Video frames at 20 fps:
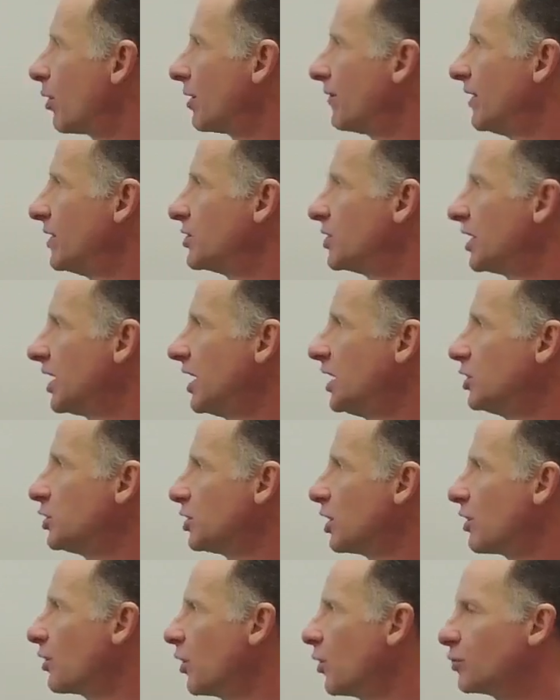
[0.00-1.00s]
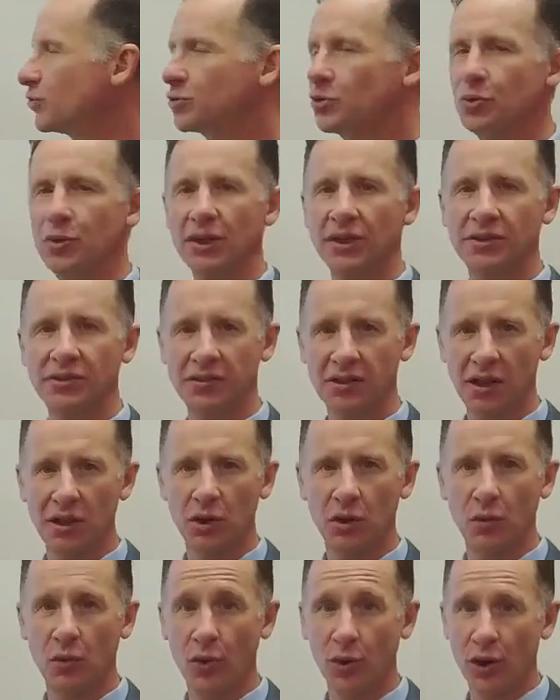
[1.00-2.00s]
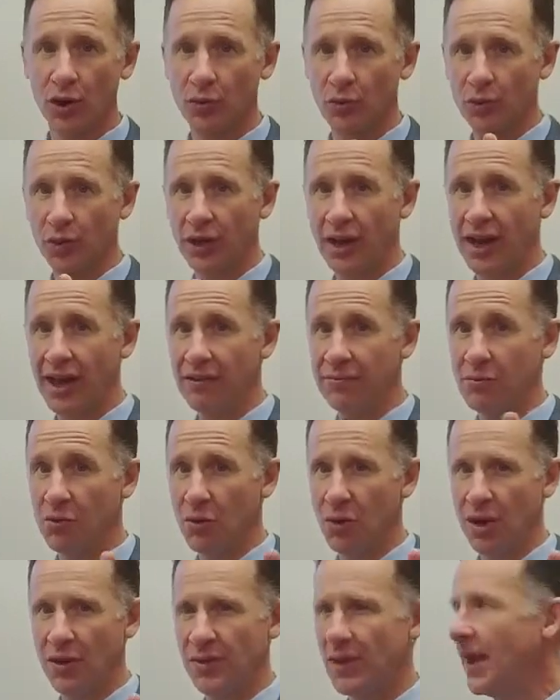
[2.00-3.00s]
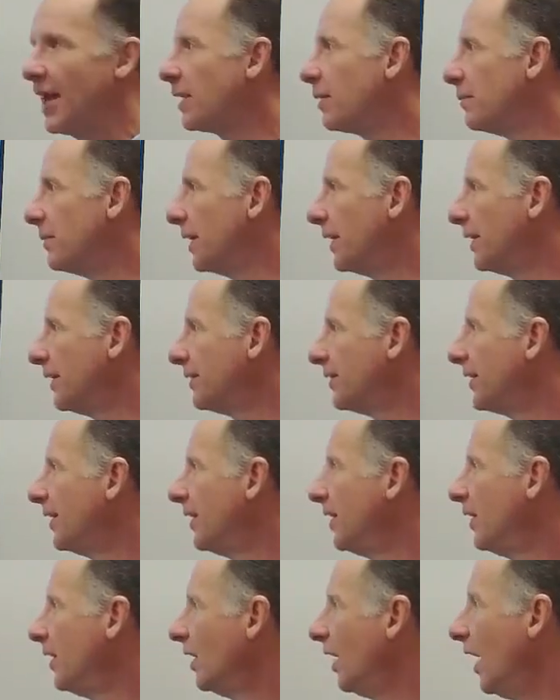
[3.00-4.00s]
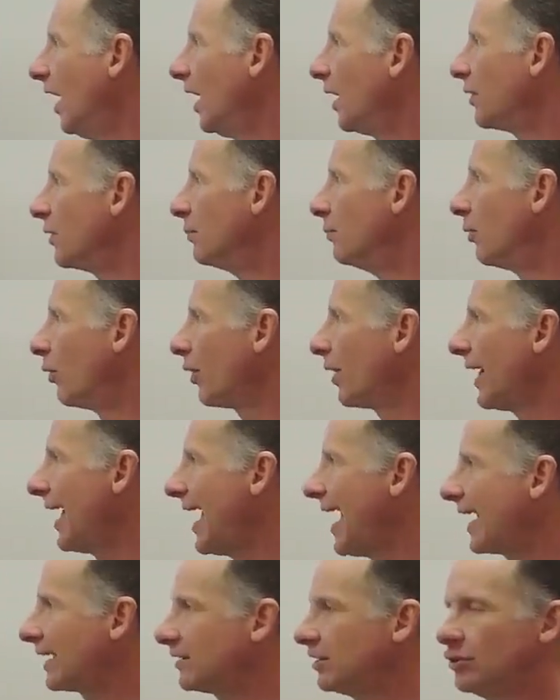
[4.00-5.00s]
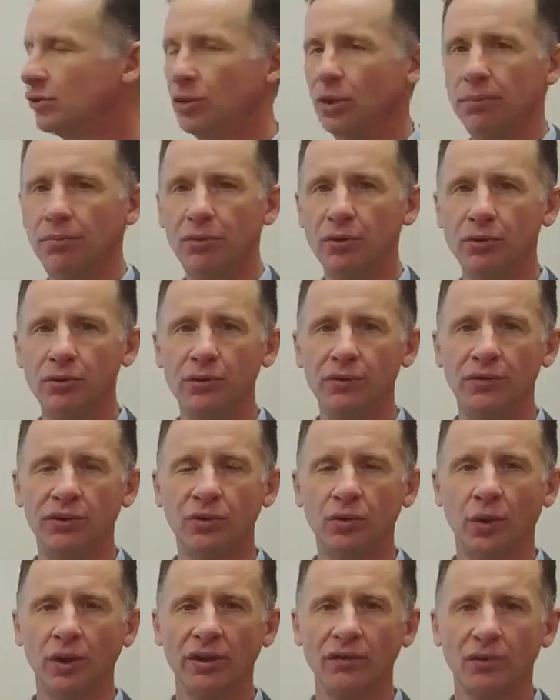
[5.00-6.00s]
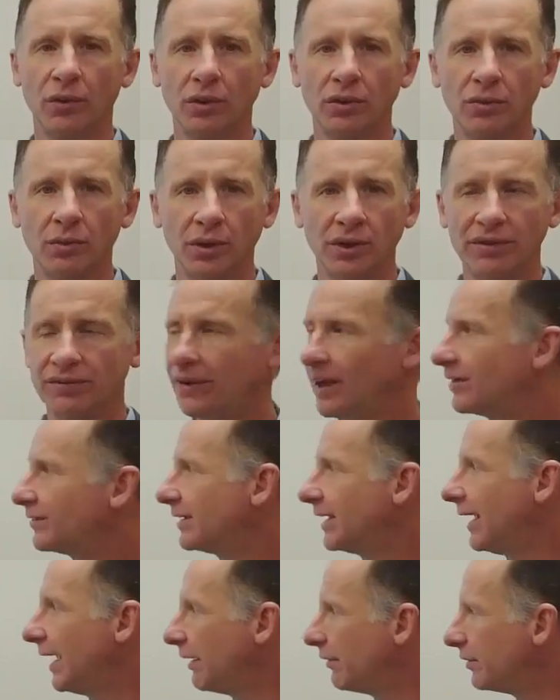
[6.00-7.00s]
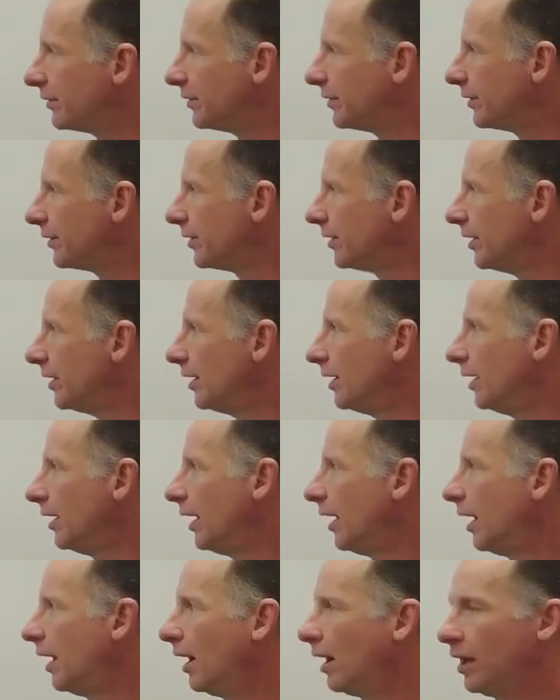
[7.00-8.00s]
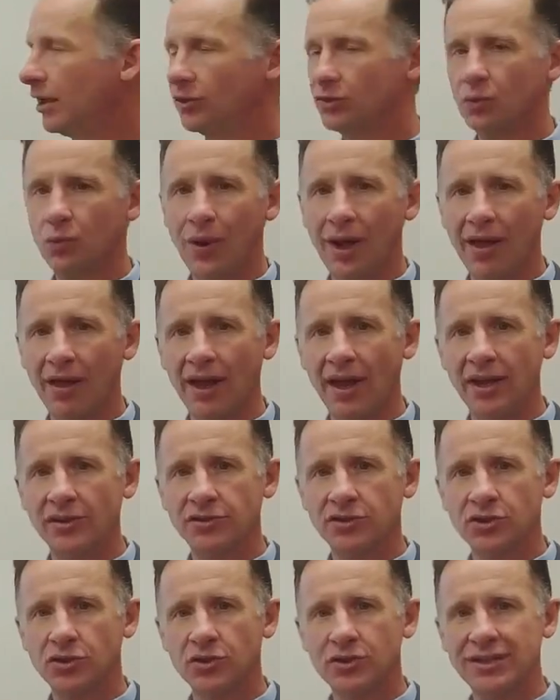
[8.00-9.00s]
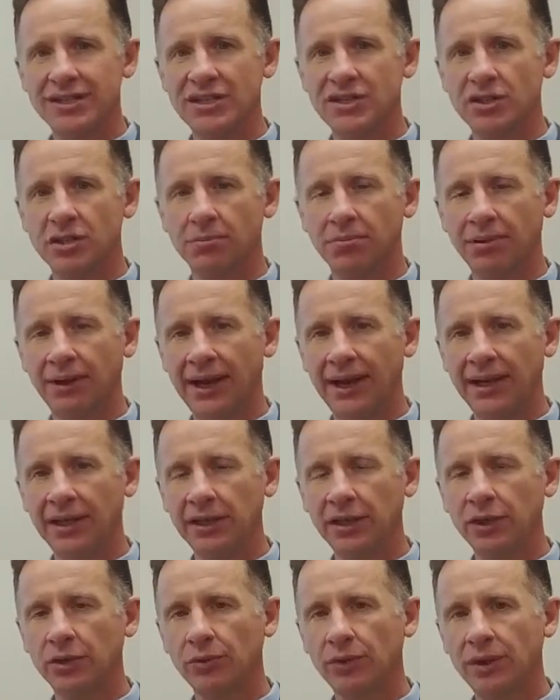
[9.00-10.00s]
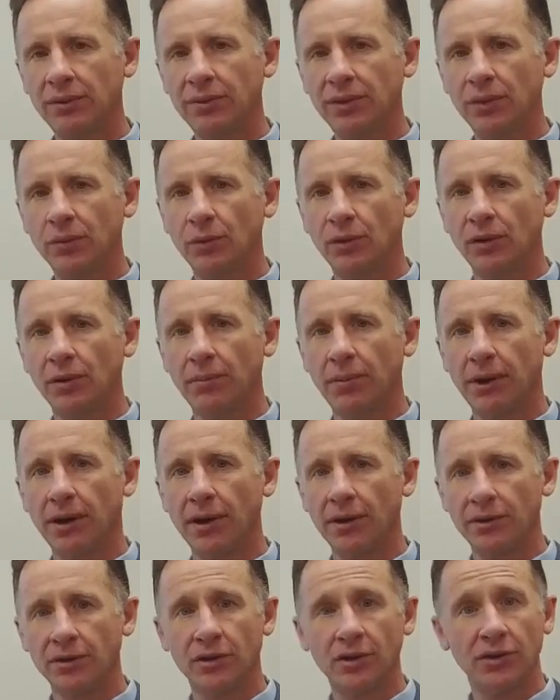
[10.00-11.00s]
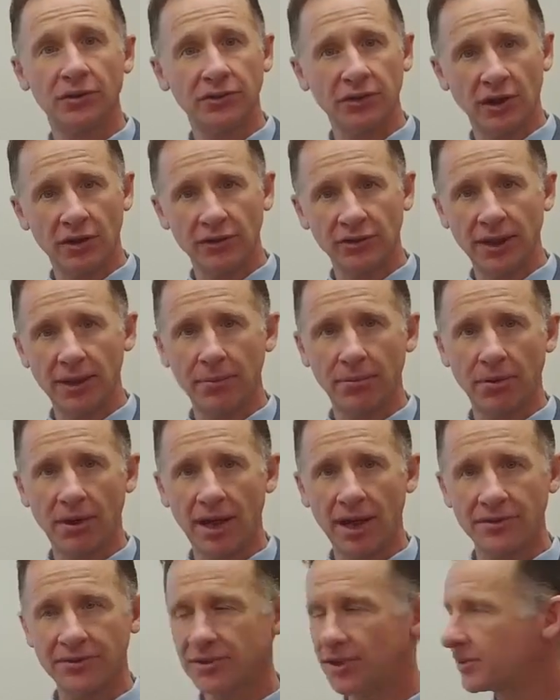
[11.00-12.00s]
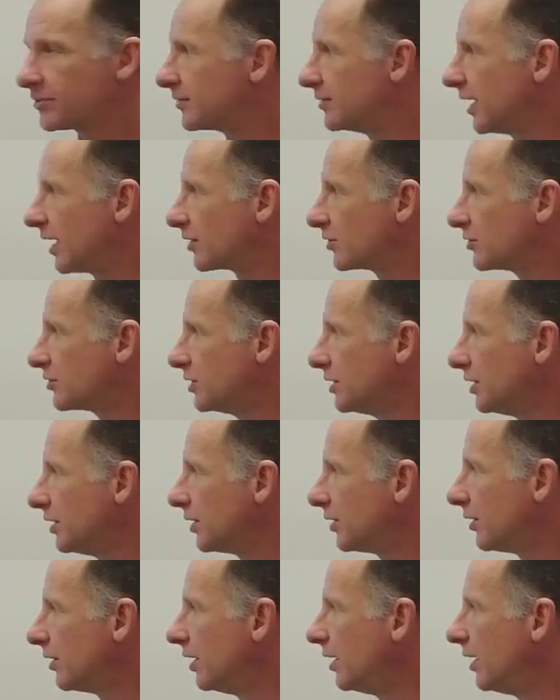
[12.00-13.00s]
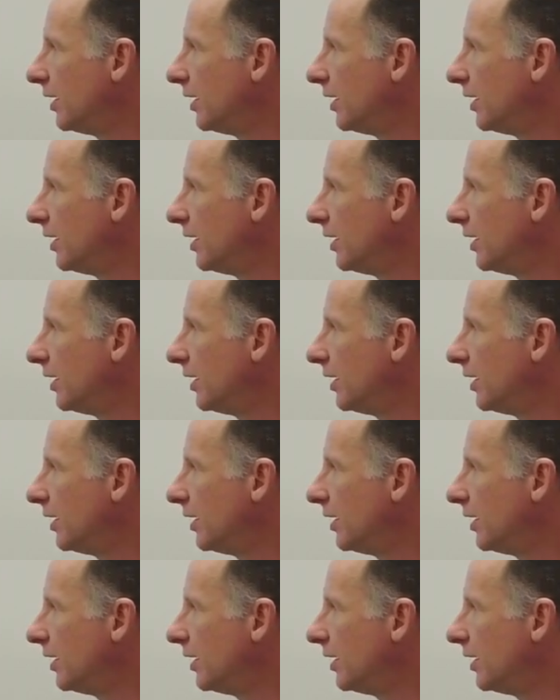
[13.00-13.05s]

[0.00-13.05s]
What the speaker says: of Education Those Who Excel Award, and we're going to have more on that in a minute. The board acted to approve the 24-25 calendar, as well as a strategic planning agreement with a partner to start that process next year.